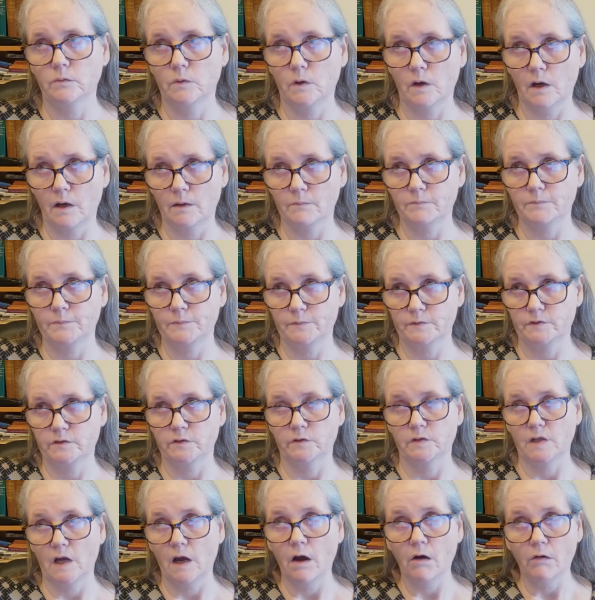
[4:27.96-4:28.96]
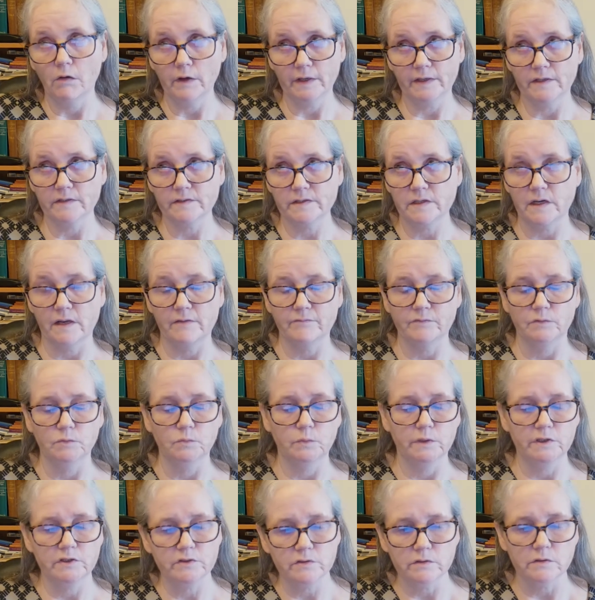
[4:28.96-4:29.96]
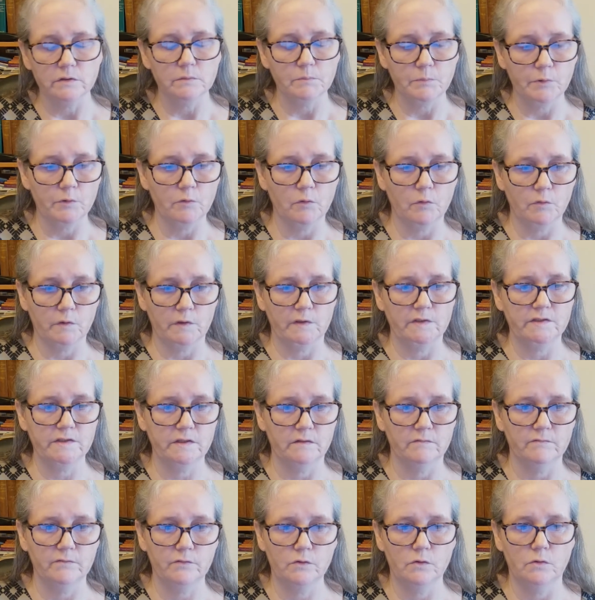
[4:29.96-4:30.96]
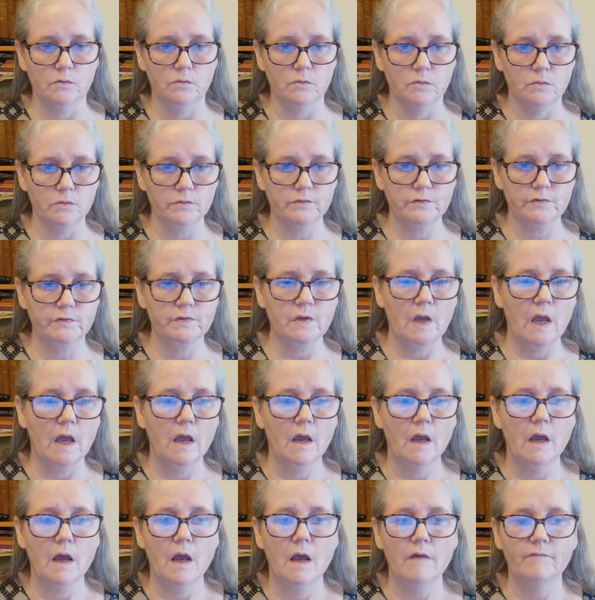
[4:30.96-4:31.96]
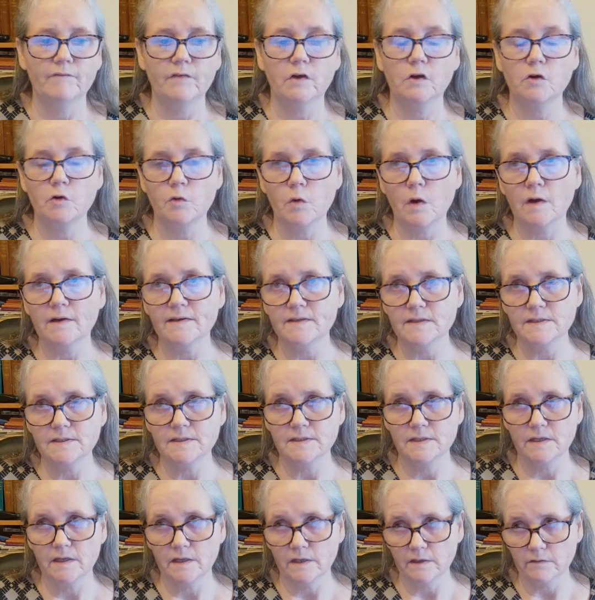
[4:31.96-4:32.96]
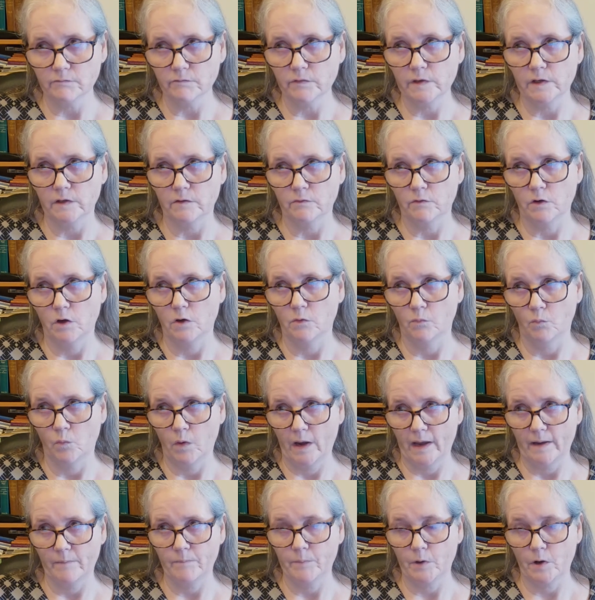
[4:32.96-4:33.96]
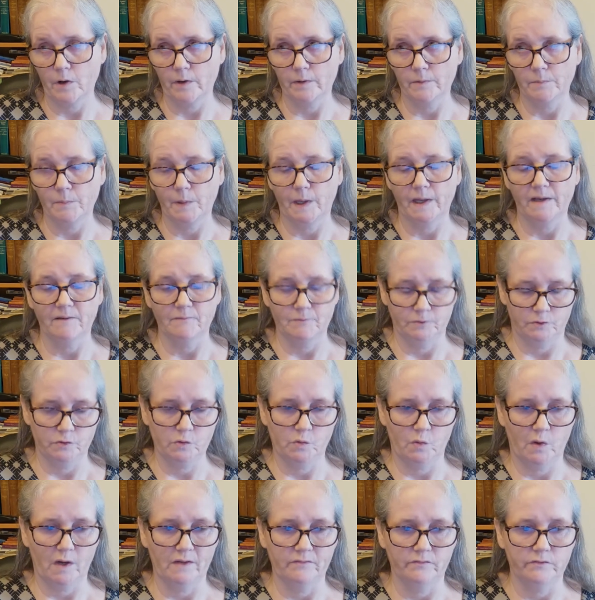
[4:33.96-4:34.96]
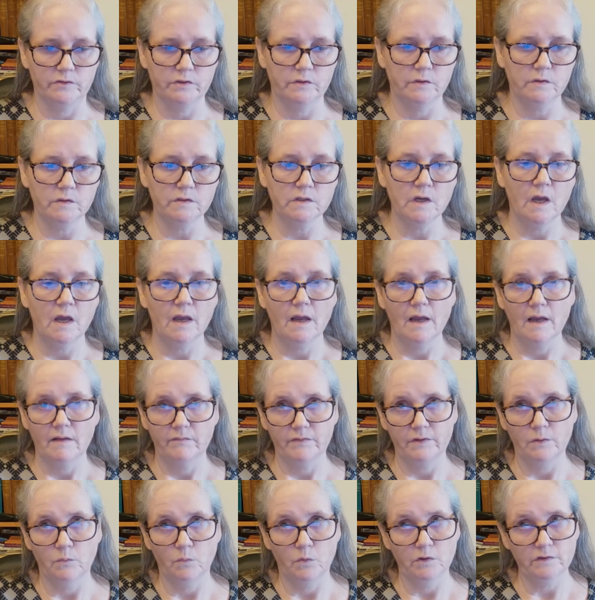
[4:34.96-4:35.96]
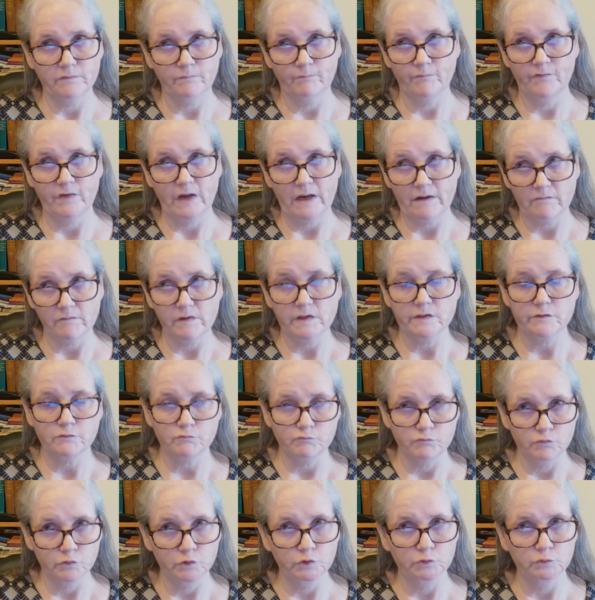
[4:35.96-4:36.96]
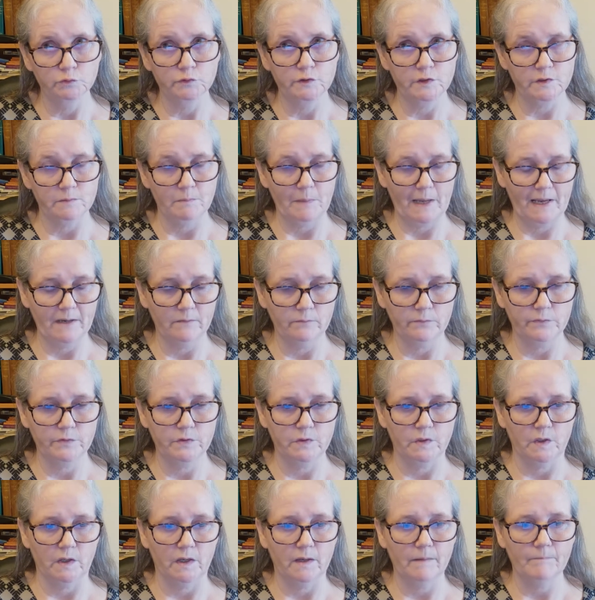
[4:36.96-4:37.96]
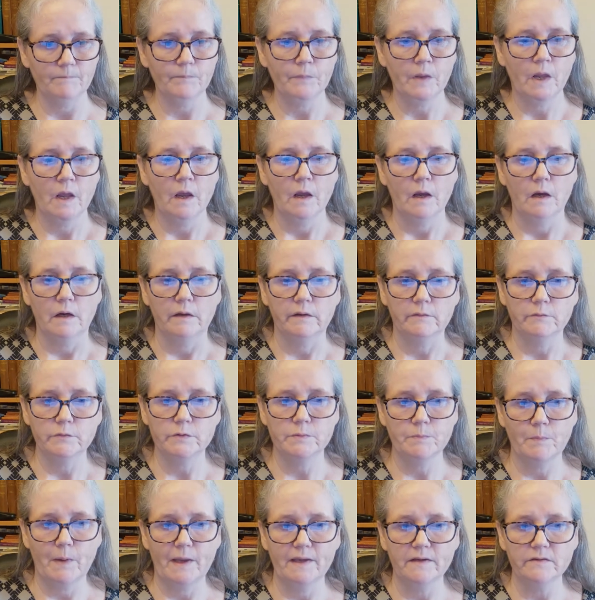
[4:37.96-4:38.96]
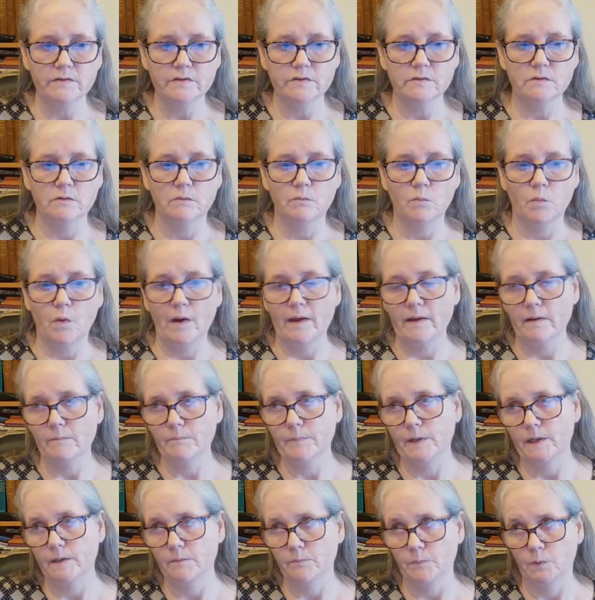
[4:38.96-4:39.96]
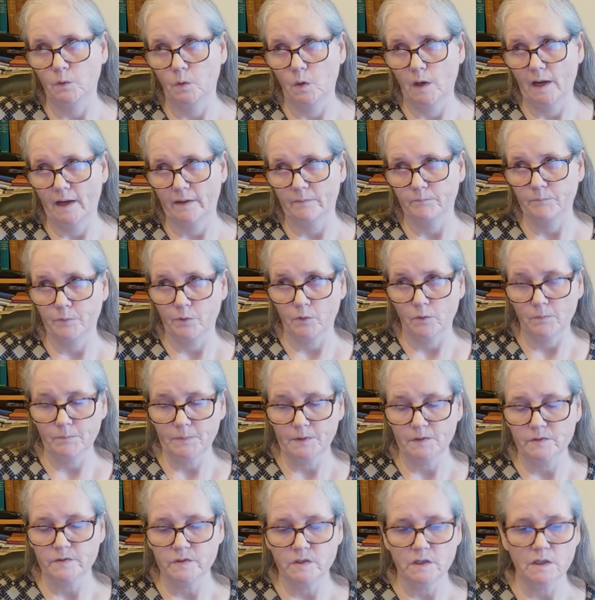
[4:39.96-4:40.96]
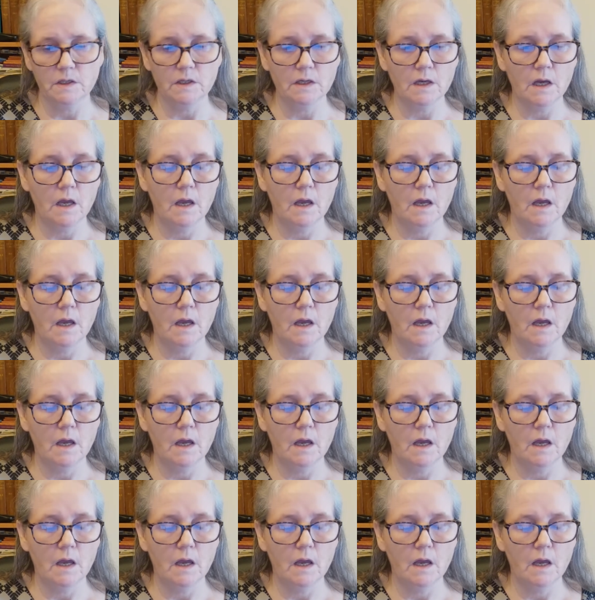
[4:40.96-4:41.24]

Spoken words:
up to the highest level, which are the prerogative courts. The criteria on where probate was granted, there were various rules about it, and it was based on where people had property.